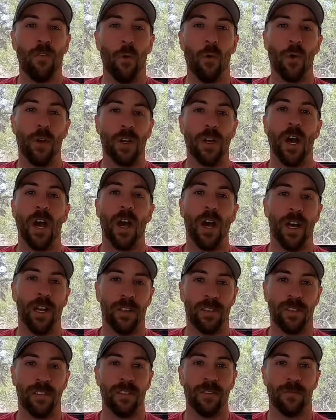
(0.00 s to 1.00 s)
for
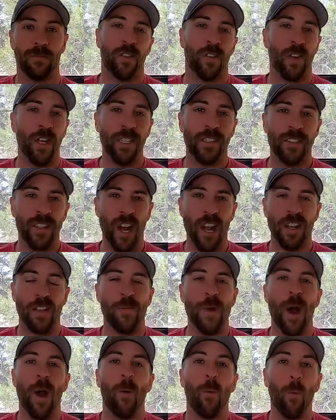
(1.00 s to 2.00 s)
us. So let's
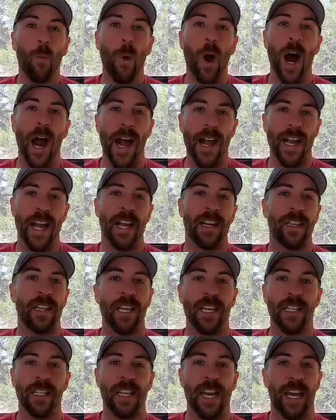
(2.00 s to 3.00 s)
talk about why I
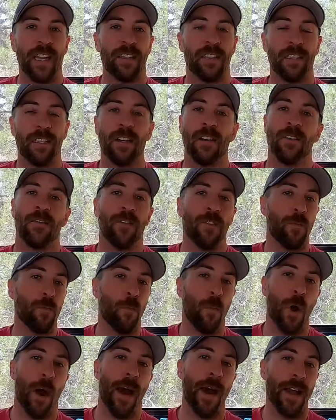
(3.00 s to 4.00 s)
think that's enough
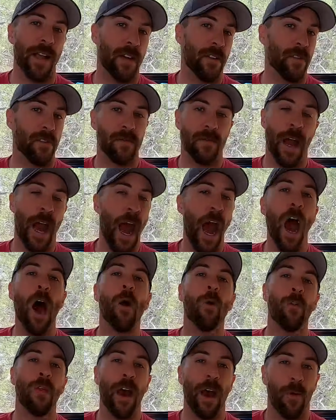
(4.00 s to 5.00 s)
and why or
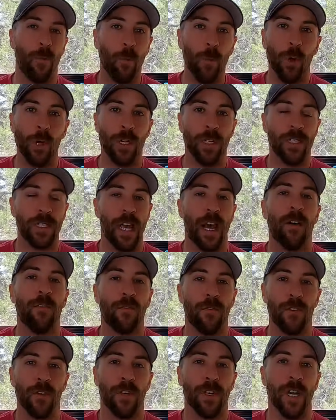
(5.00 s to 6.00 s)
how that works
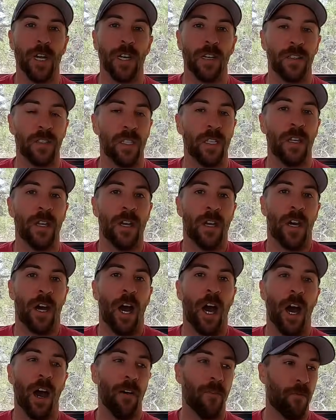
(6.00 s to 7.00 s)
out for us.
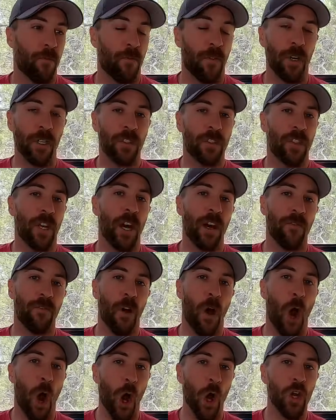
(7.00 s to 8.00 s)
Uh, first
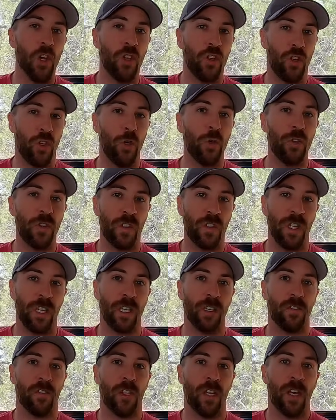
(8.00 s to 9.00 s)
off, our
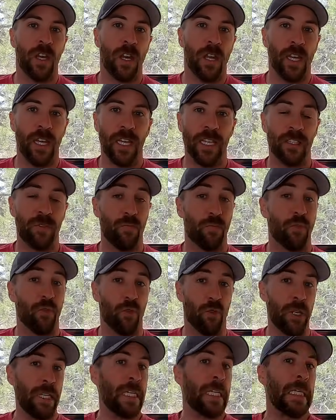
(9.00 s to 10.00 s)
usage is
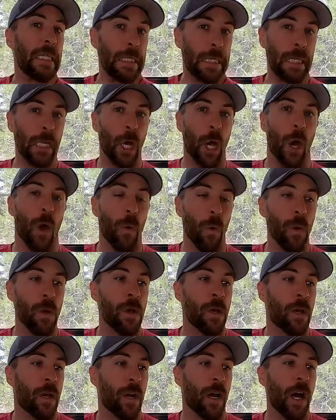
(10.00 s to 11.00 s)
pretty low.
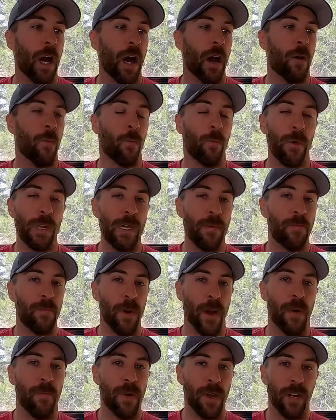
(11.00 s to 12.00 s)
Uh, we
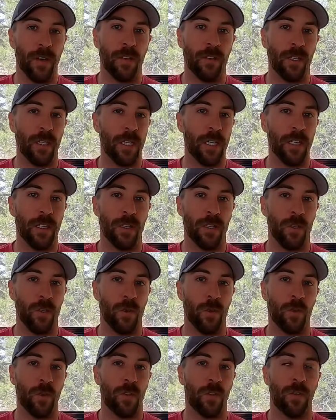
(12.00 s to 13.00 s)
primarily
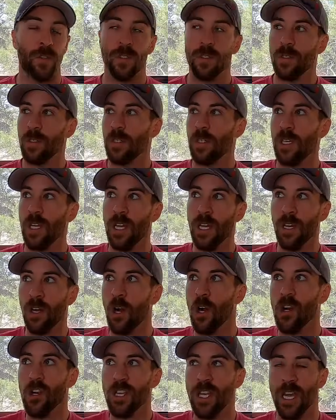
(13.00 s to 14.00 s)
use in
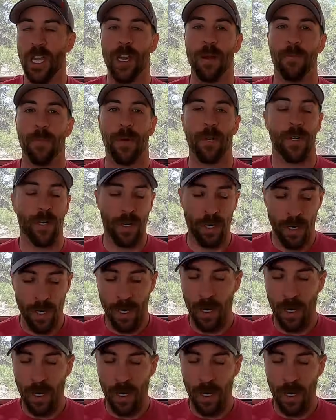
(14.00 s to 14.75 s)
our camper,